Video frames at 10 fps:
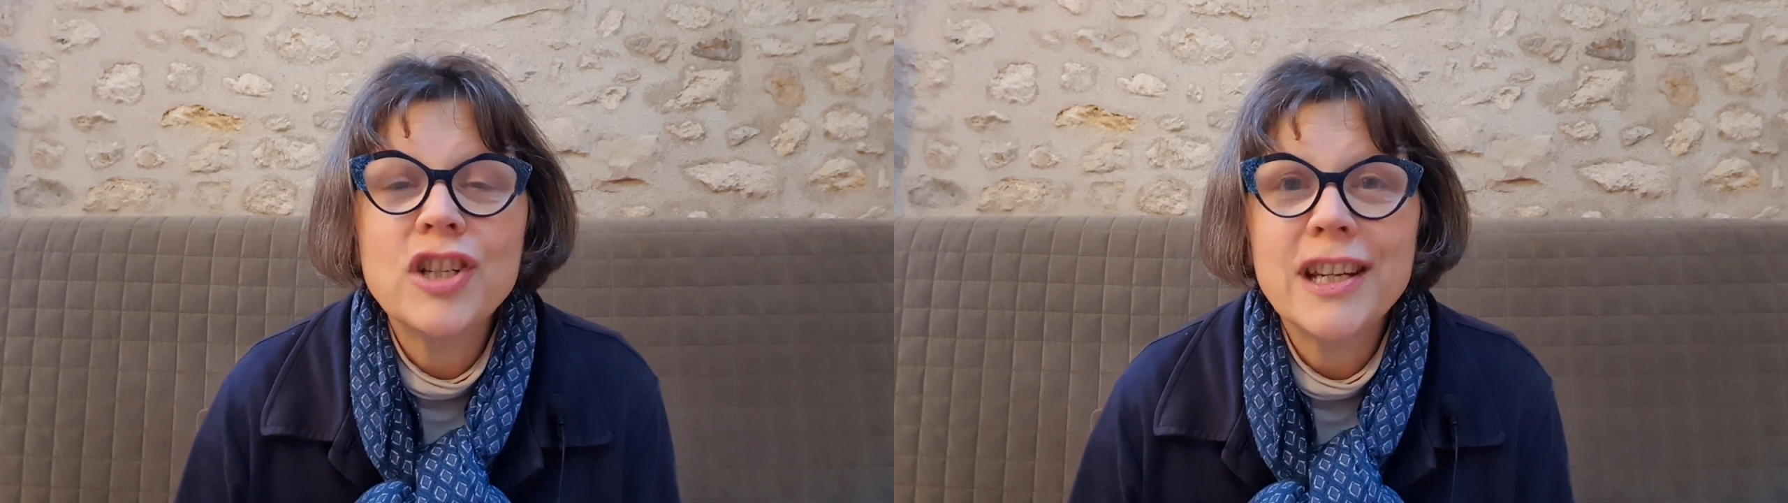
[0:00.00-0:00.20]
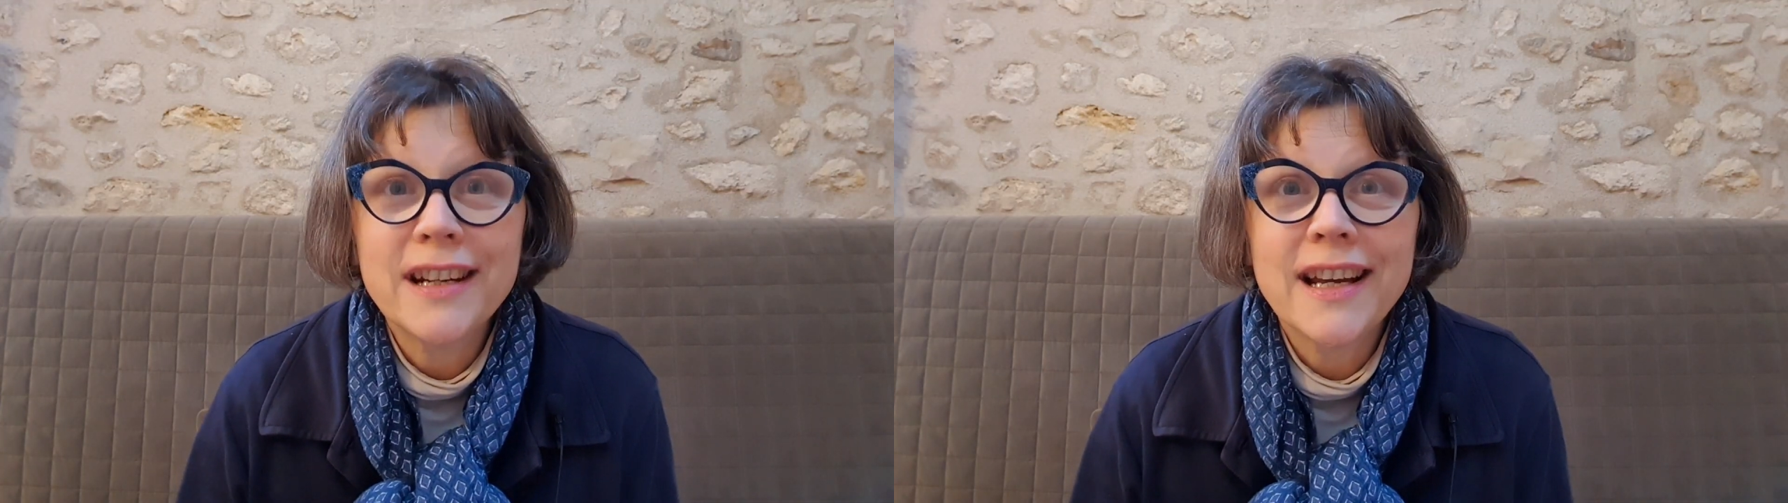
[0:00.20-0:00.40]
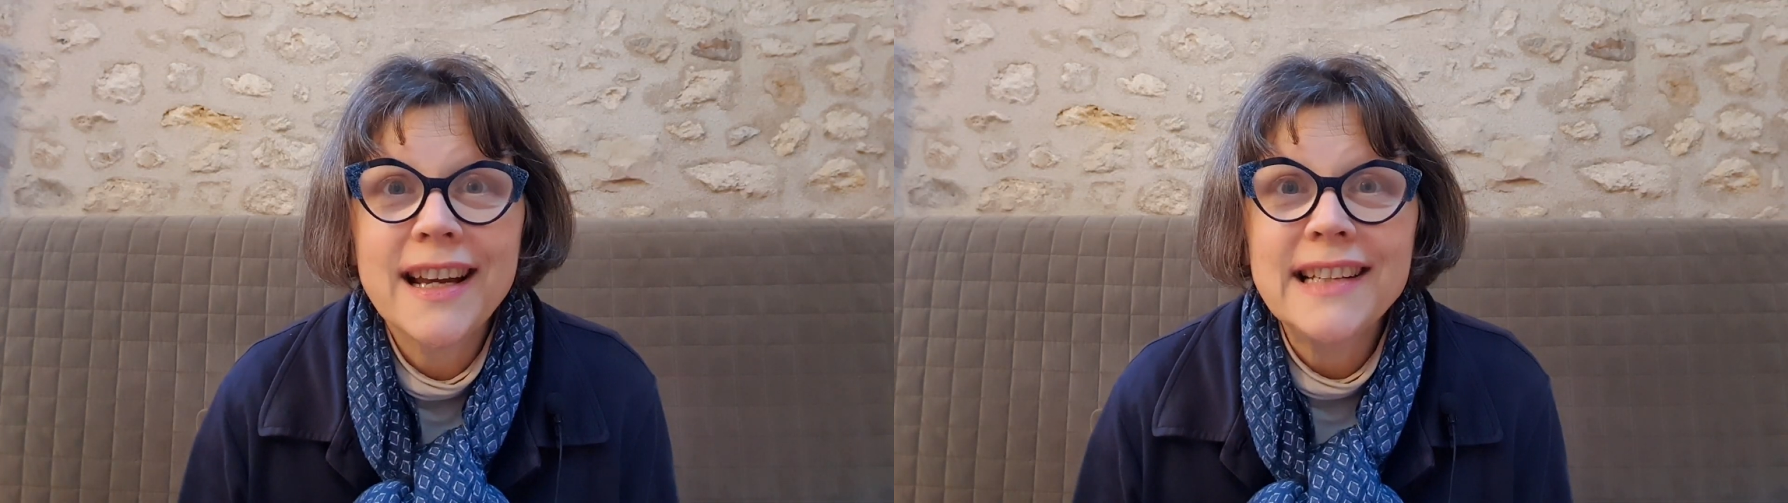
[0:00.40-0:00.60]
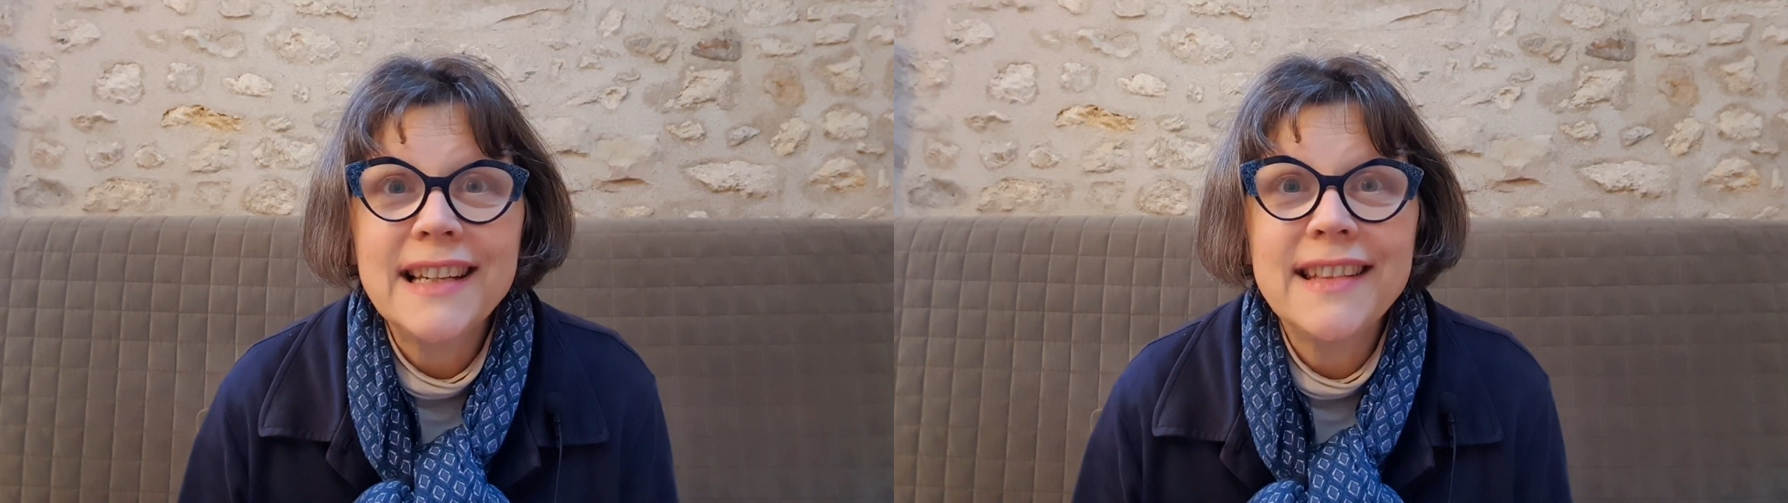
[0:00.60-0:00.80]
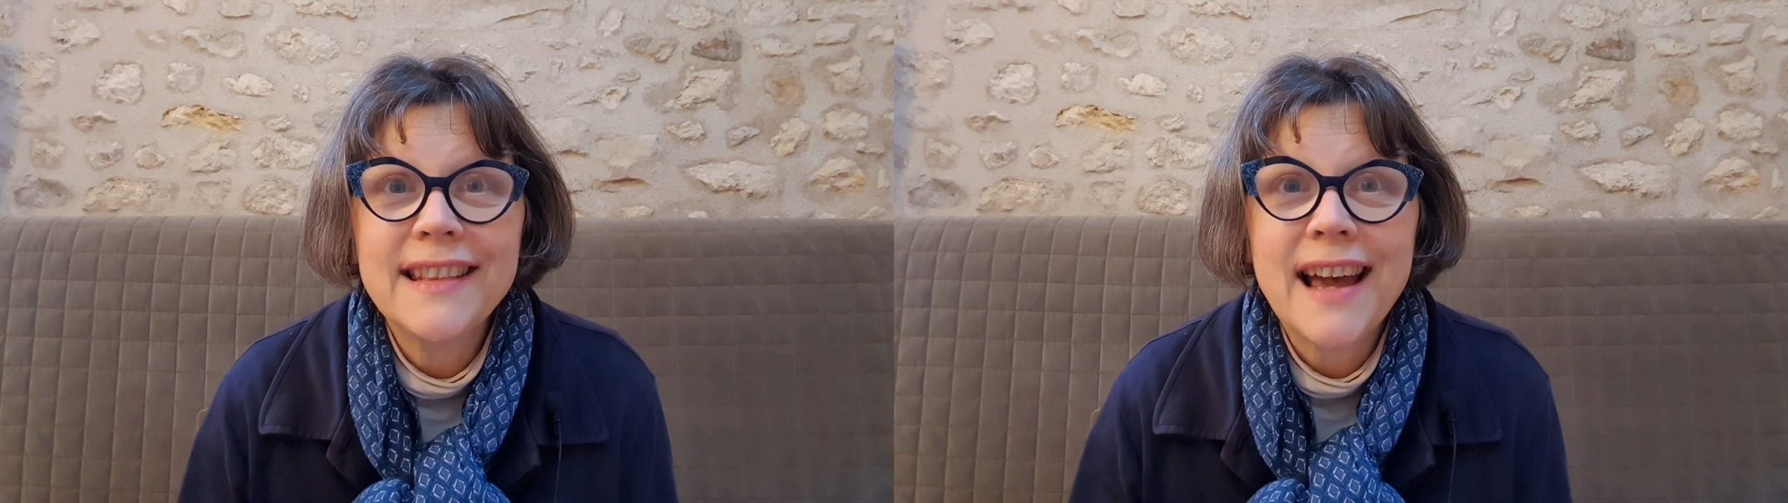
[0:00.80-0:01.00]
she and I
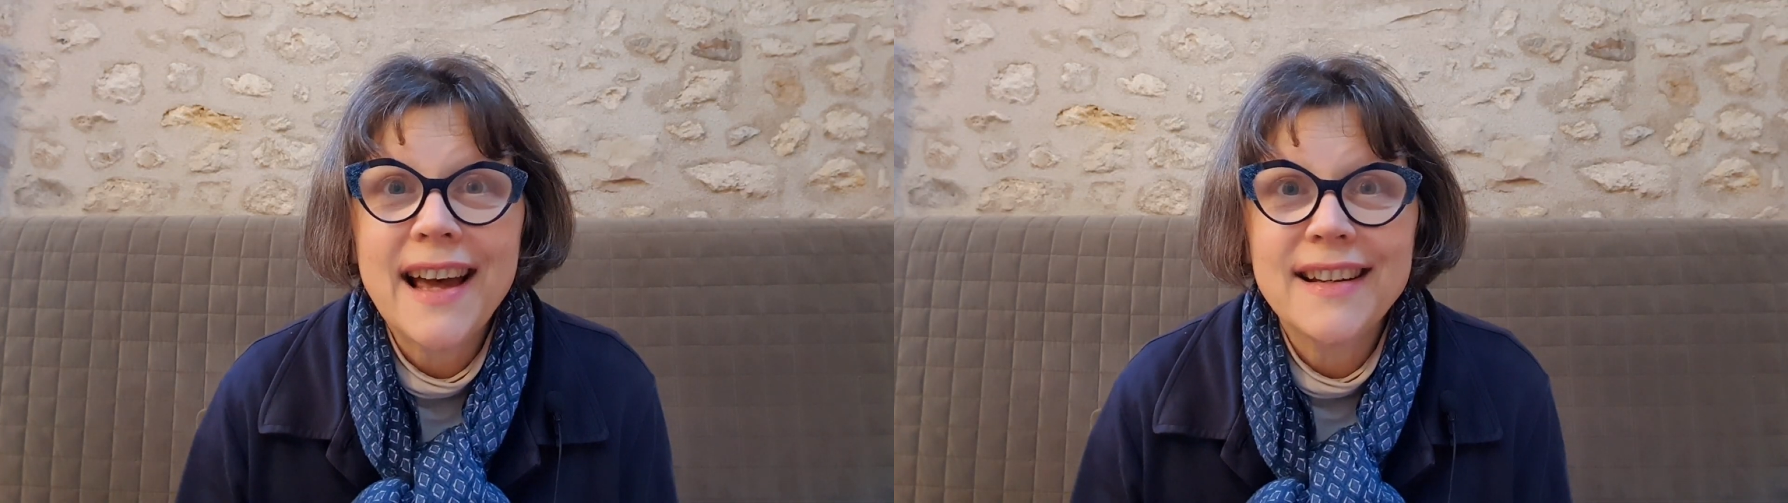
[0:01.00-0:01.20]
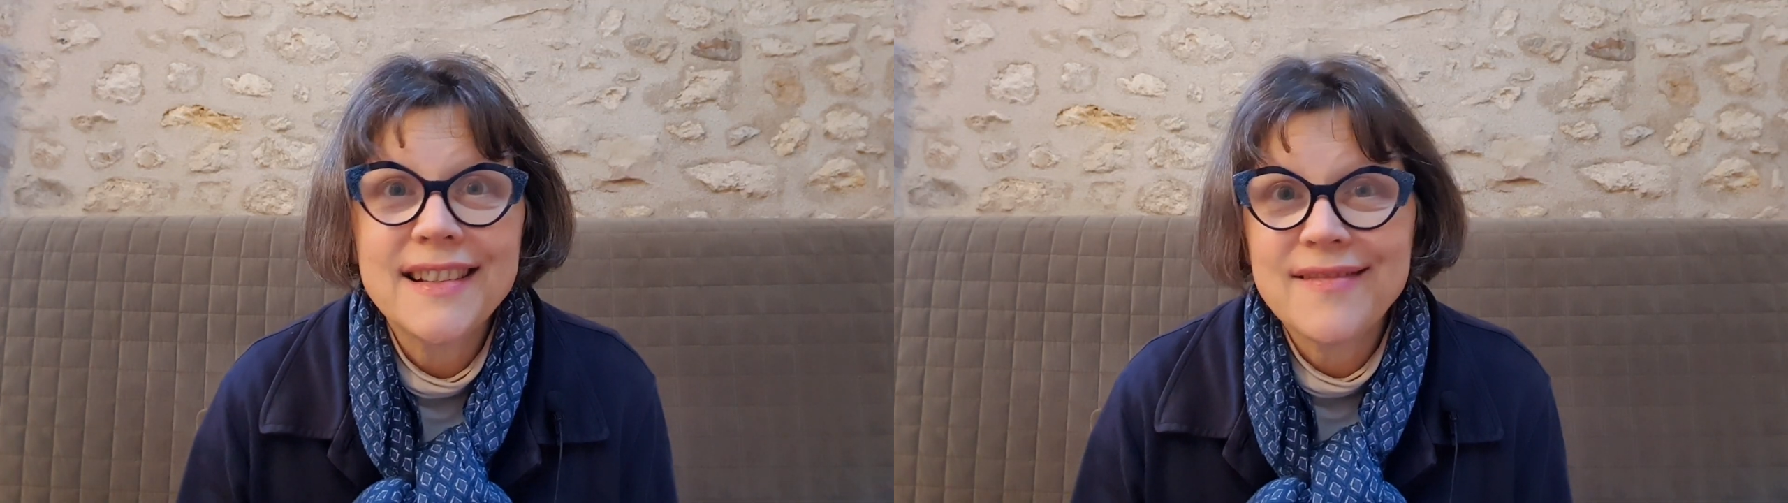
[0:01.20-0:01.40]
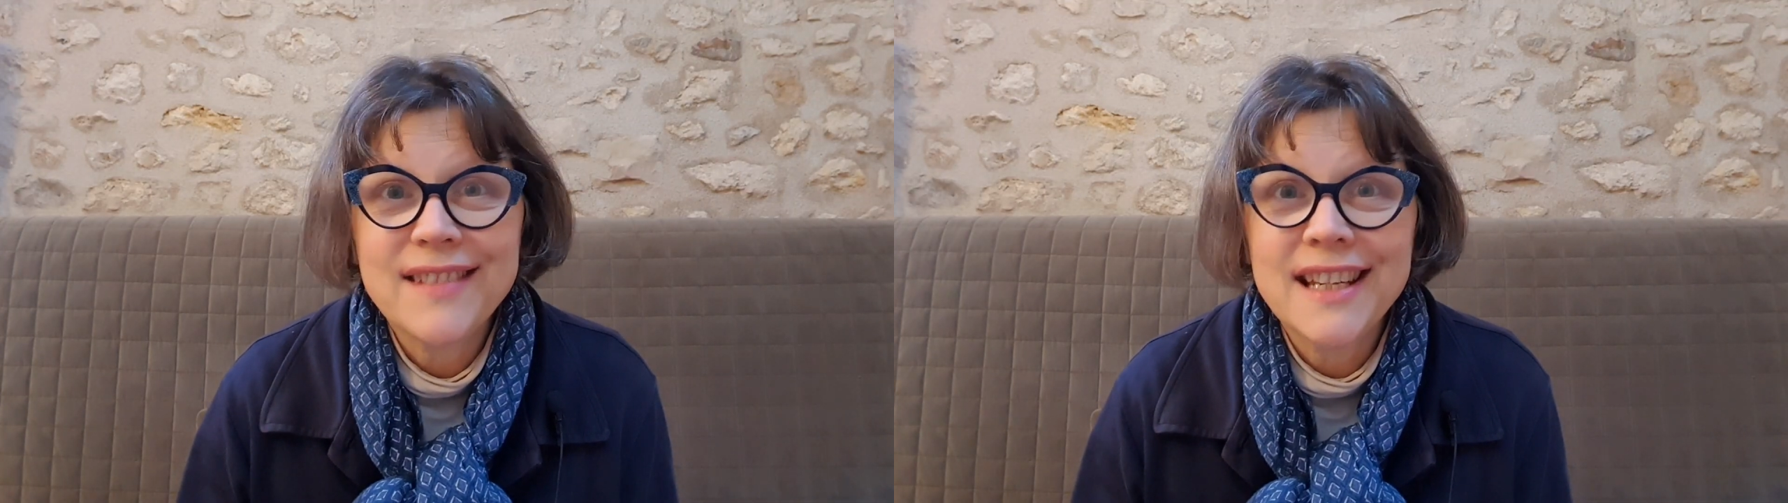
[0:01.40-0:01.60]
did that